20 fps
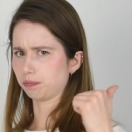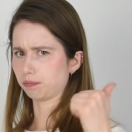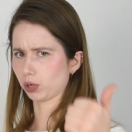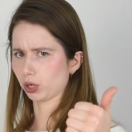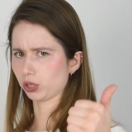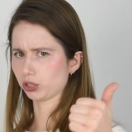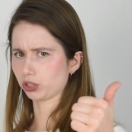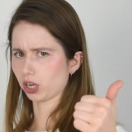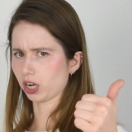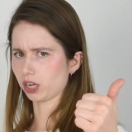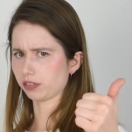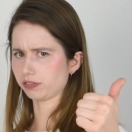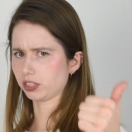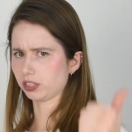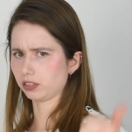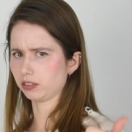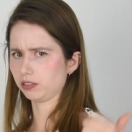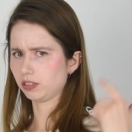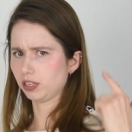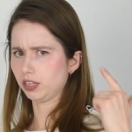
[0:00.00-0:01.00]
purge
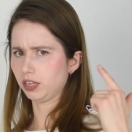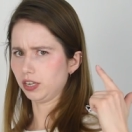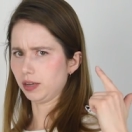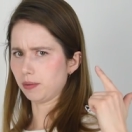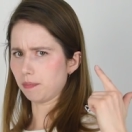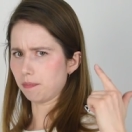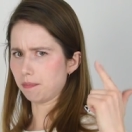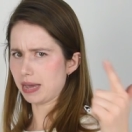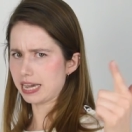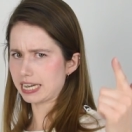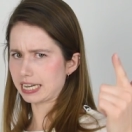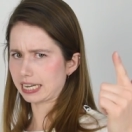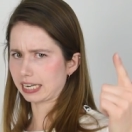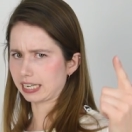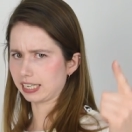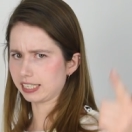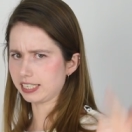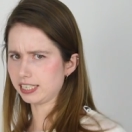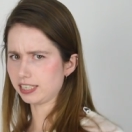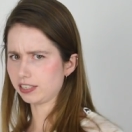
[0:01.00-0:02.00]
often, make
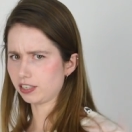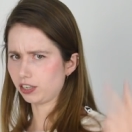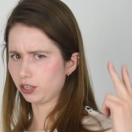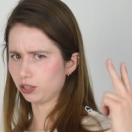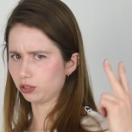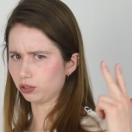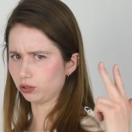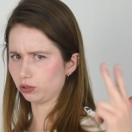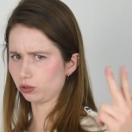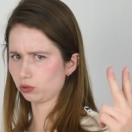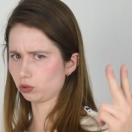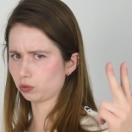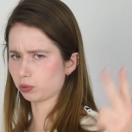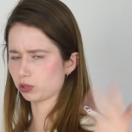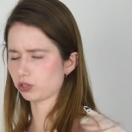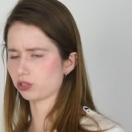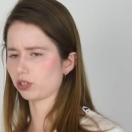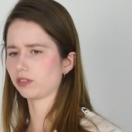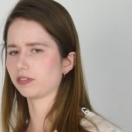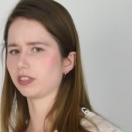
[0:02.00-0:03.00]
clean, use
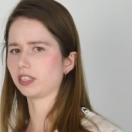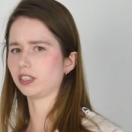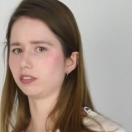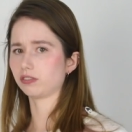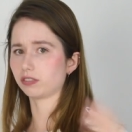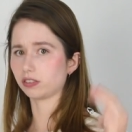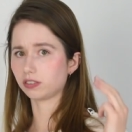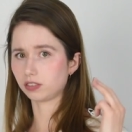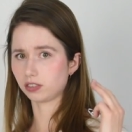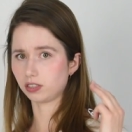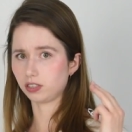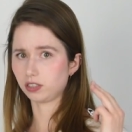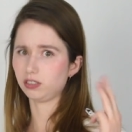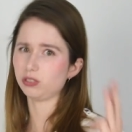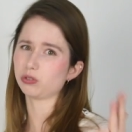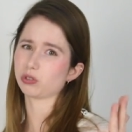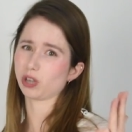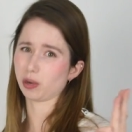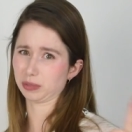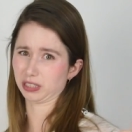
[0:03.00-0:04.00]
preservative,
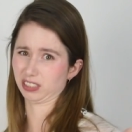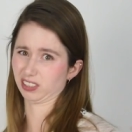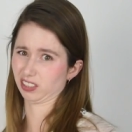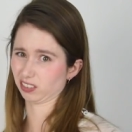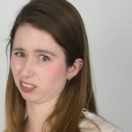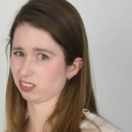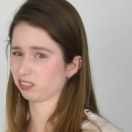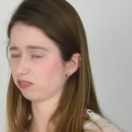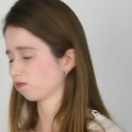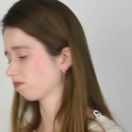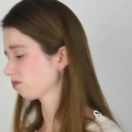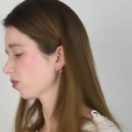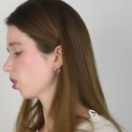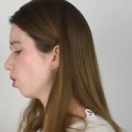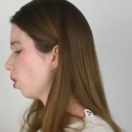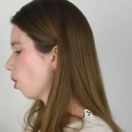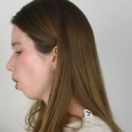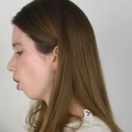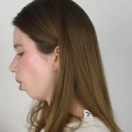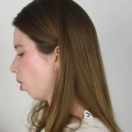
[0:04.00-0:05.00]
use common sense.
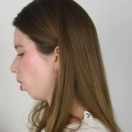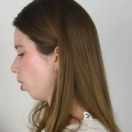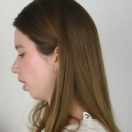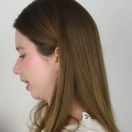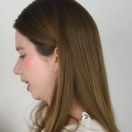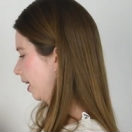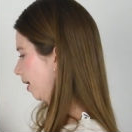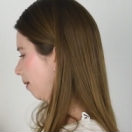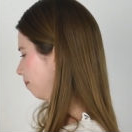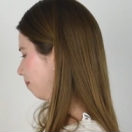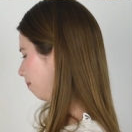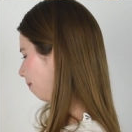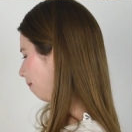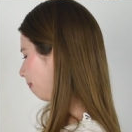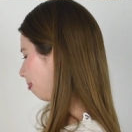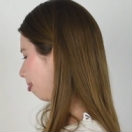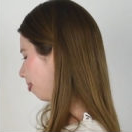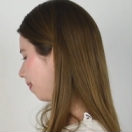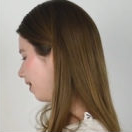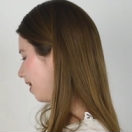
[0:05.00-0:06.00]
Okay.
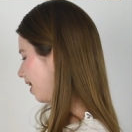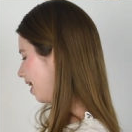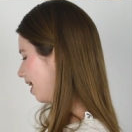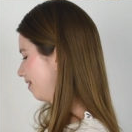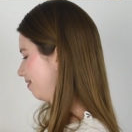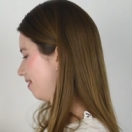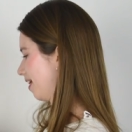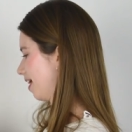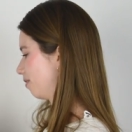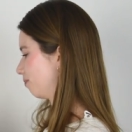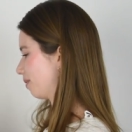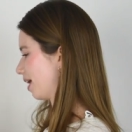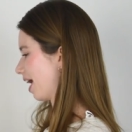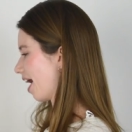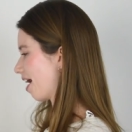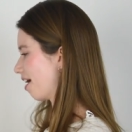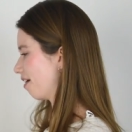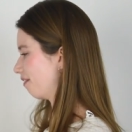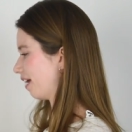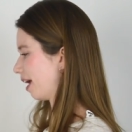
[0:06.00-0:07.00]
And then we
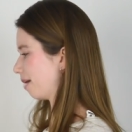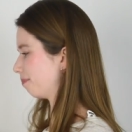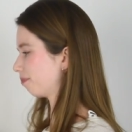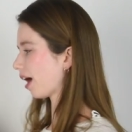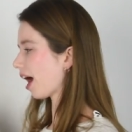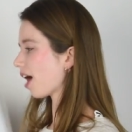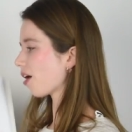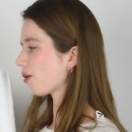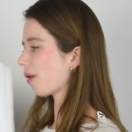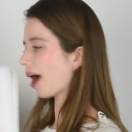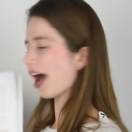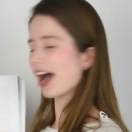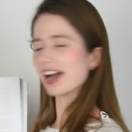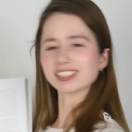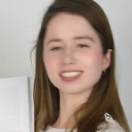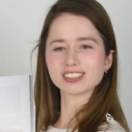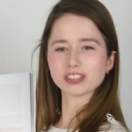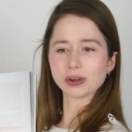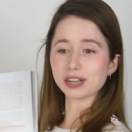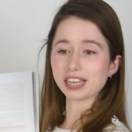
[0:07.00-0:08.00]
have a brow
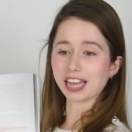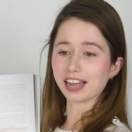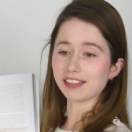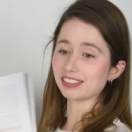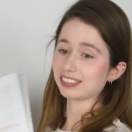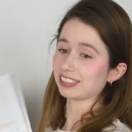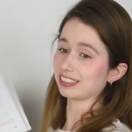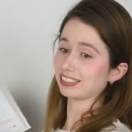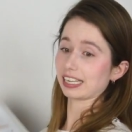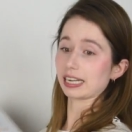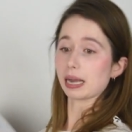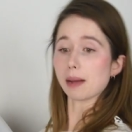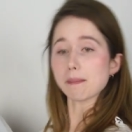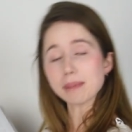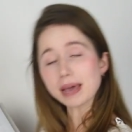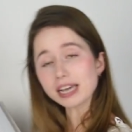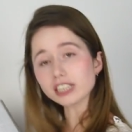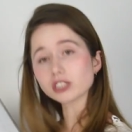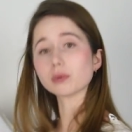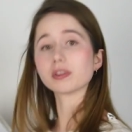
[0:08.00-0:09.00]
wax. So again, this is like a
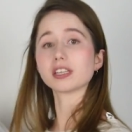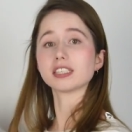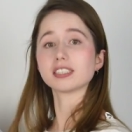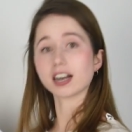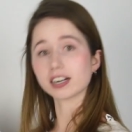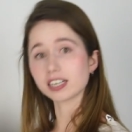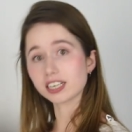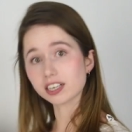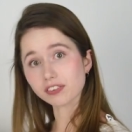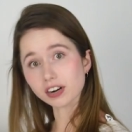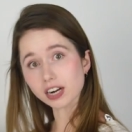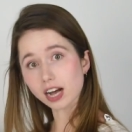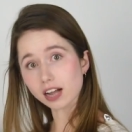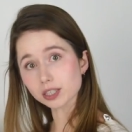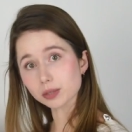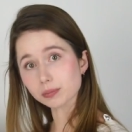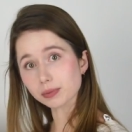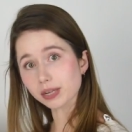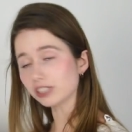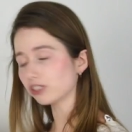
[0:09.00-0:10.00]
base with a ton of different
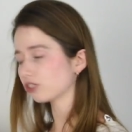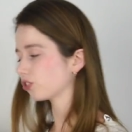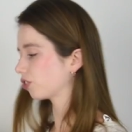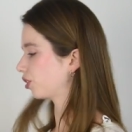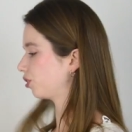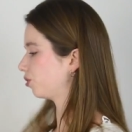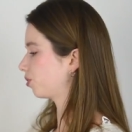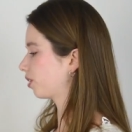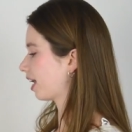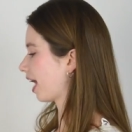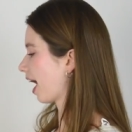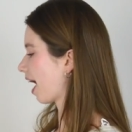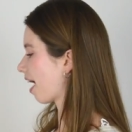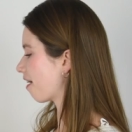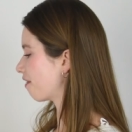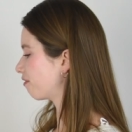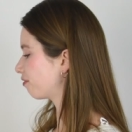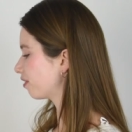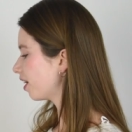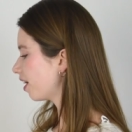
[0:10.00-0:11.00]
color blends so that you can
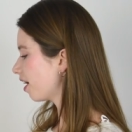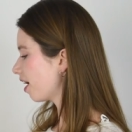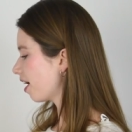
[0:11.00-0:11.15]
have